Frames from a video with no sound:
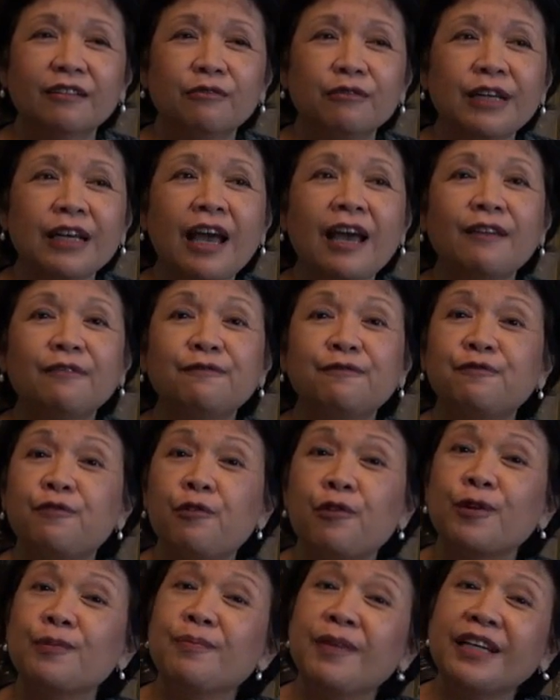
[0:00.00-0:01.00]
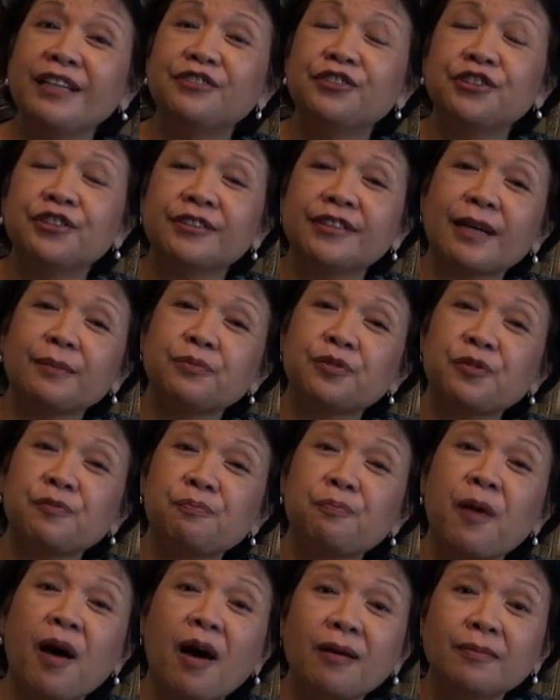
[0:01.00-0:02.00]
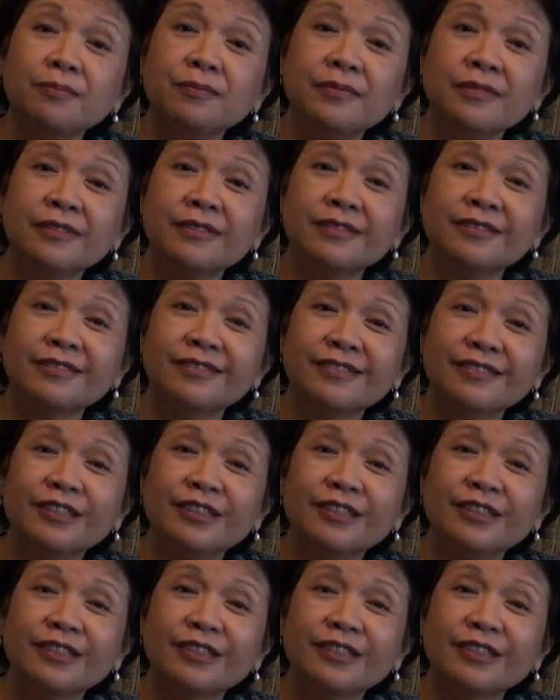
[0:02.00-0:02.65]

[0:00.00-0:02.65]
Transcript: We have 4 major types of palms: